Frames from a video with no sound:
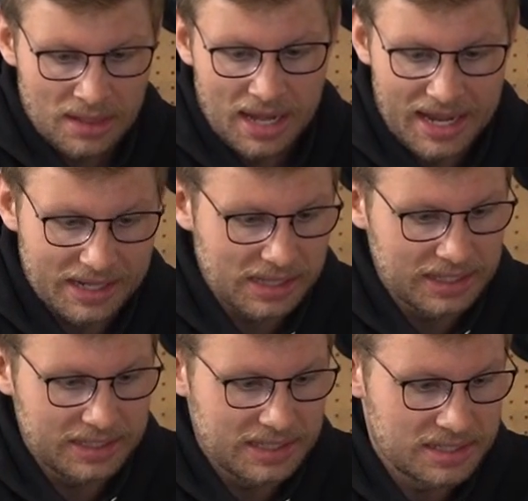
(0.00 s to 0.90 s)
I
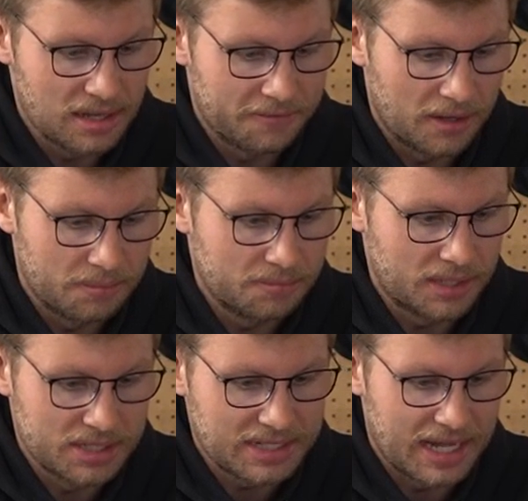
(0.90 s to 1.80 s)
cleaned this stuff up. I
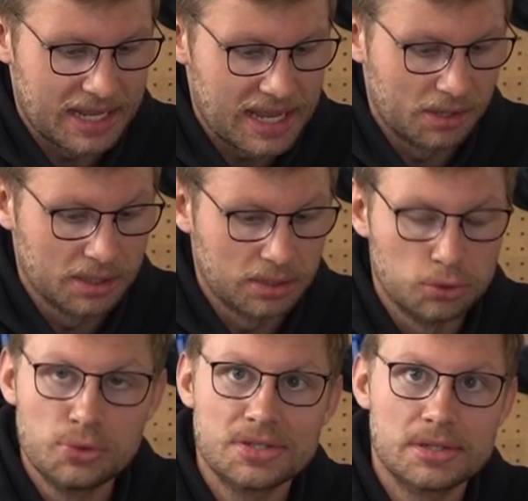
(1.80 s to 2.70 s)
just kind of hit all the
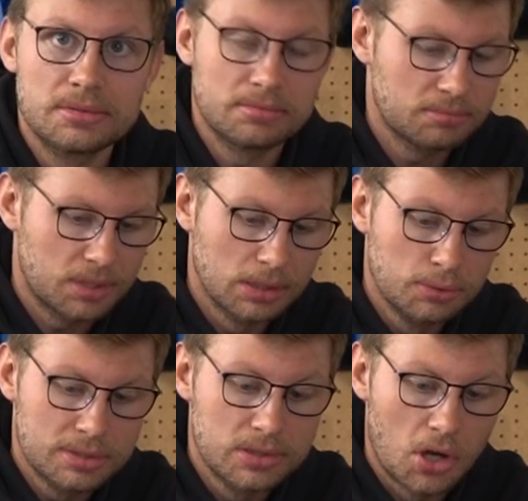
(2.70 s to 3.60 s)
loose
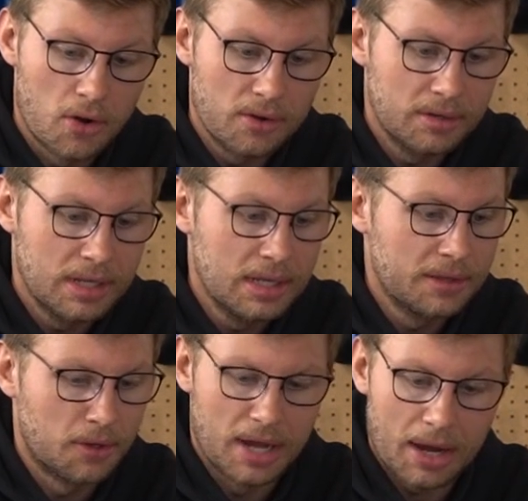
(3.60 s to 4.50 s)
dirt.
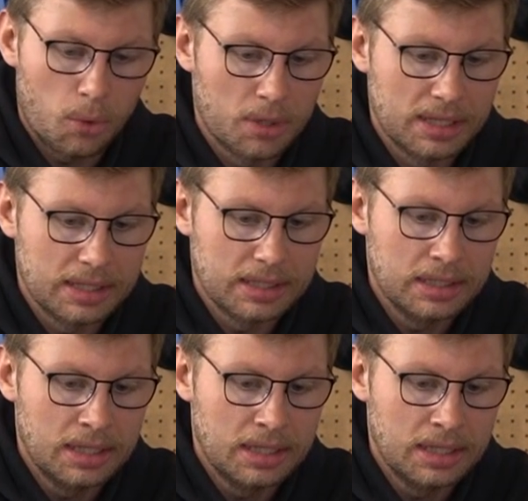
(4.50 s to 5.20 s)
They're not oily.